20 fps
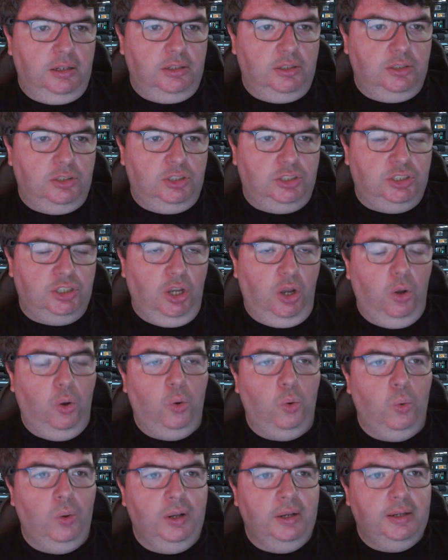
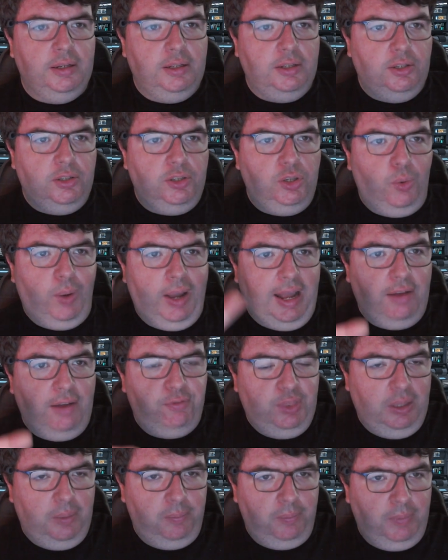So you
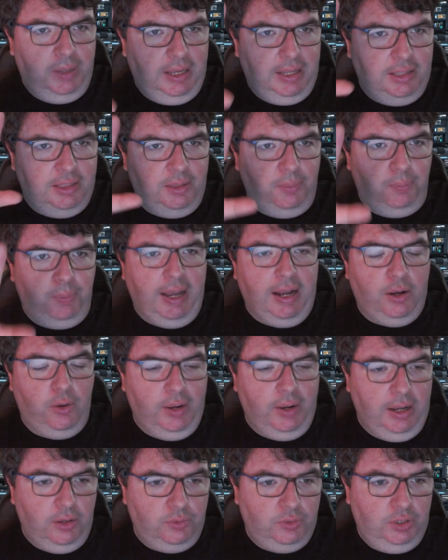have them in the
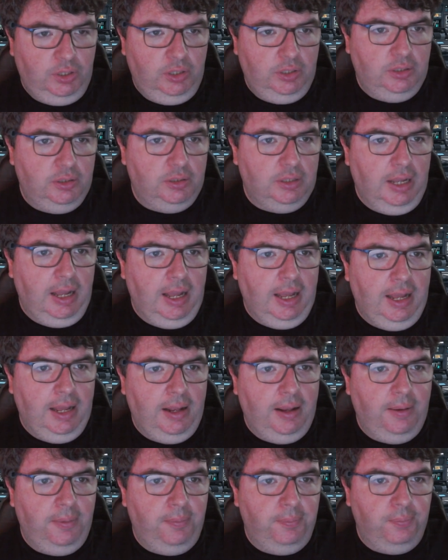background.
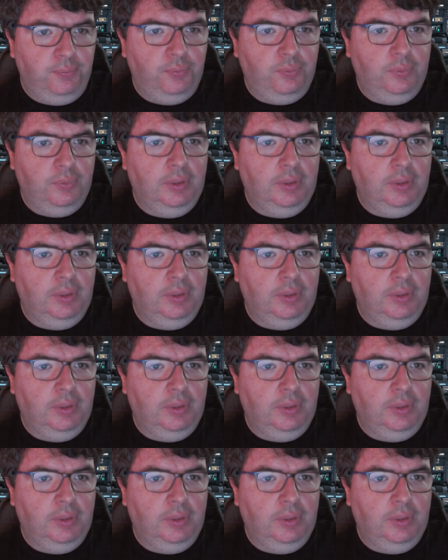Um,